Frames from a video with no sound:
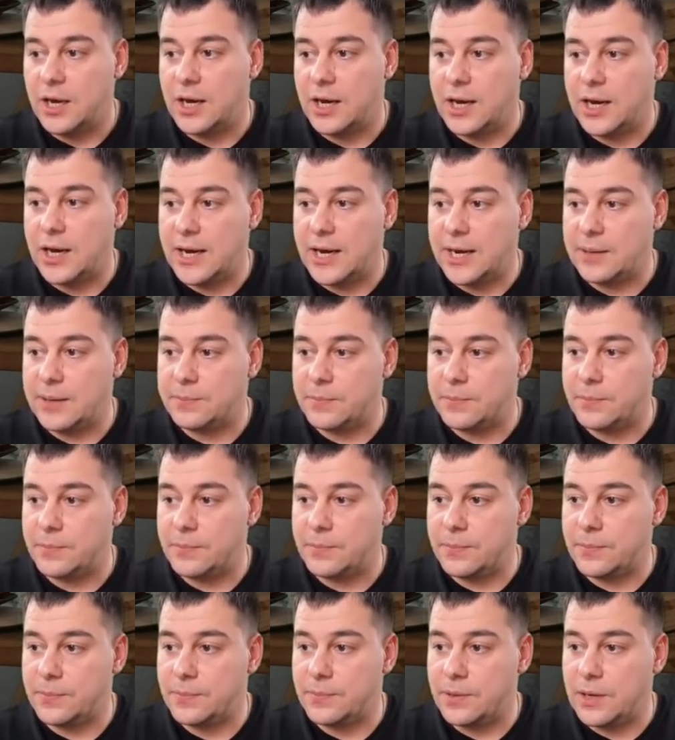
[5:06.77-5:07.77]
I'm
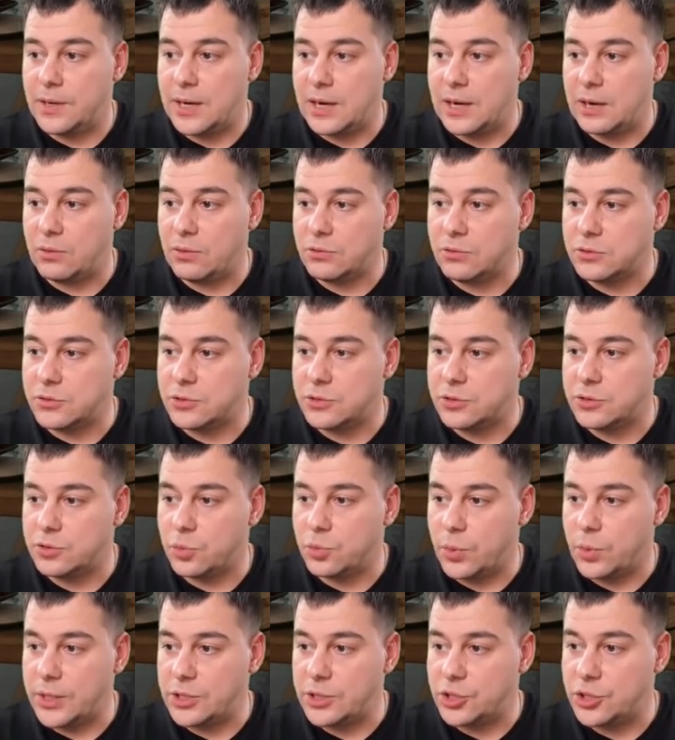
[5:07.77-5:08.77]
I'll
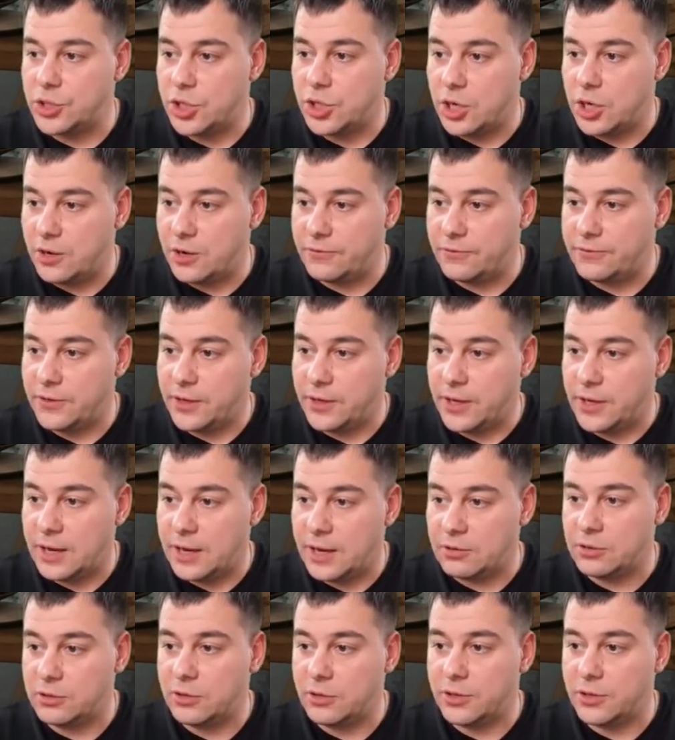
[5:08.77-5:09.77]
switch off the
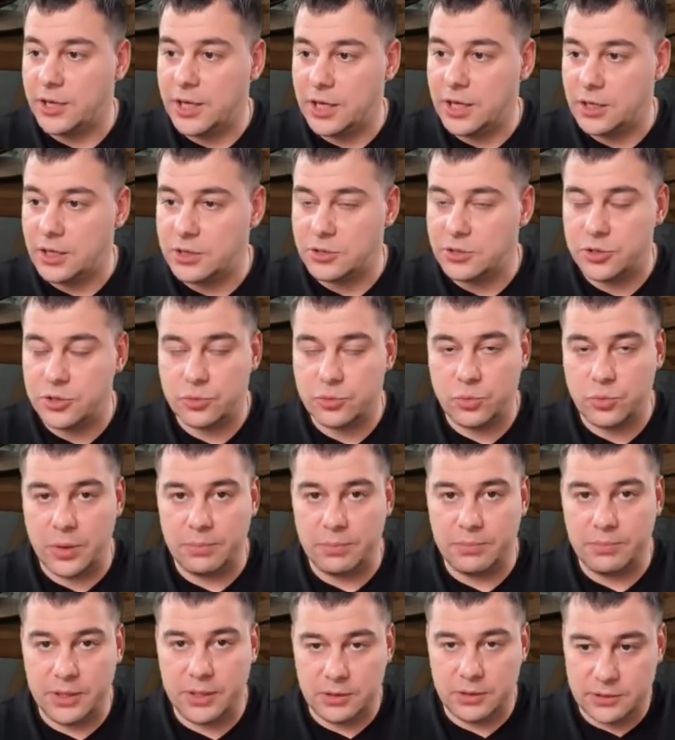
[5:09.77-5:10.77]
account login because we
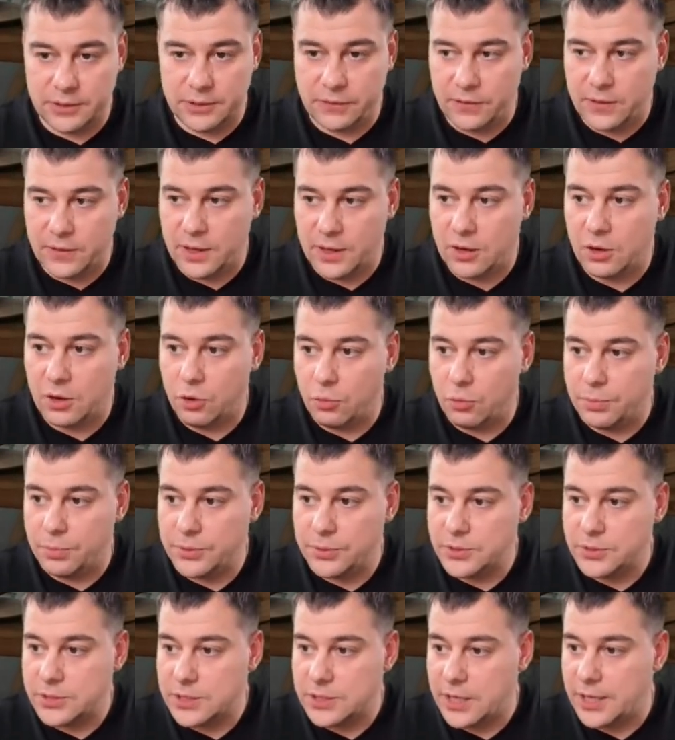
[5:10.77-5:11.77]
build in the
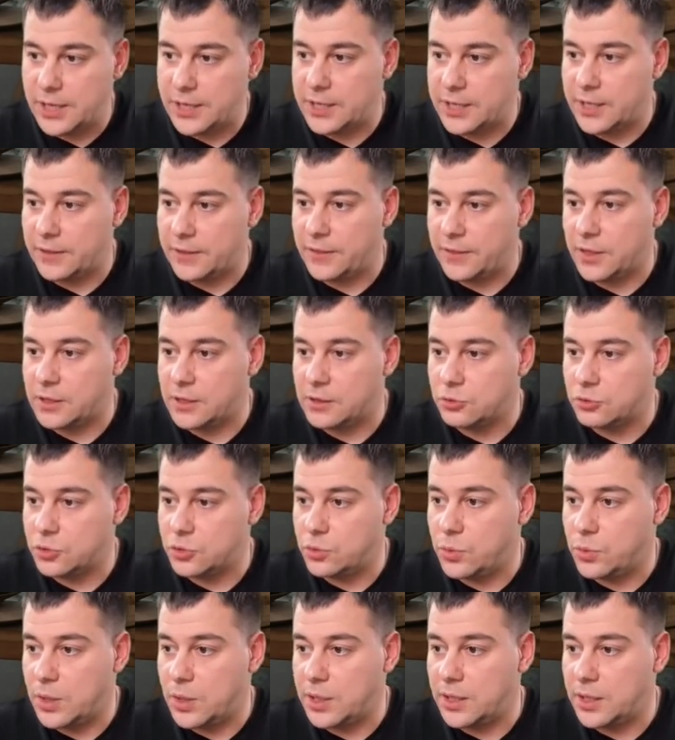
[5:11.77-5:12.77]
open site, not the
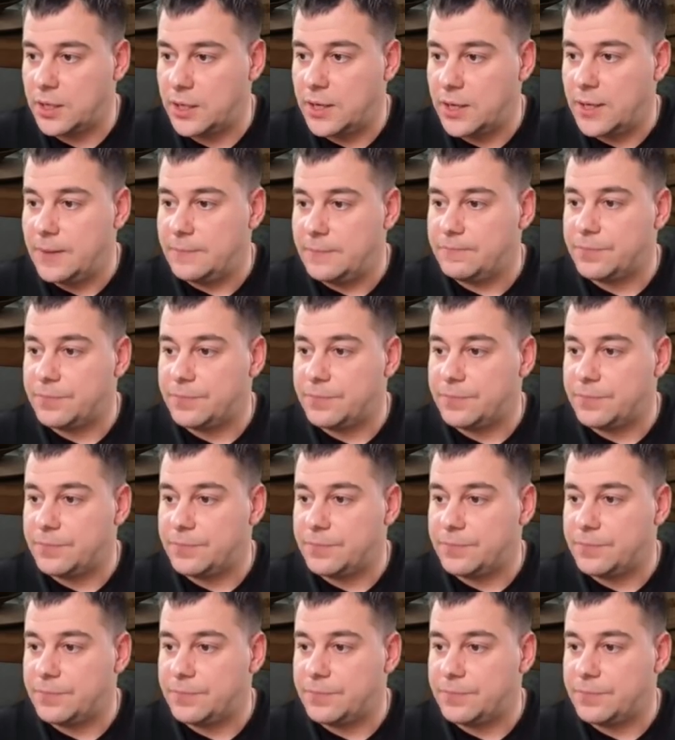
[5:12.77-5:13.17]
closed one.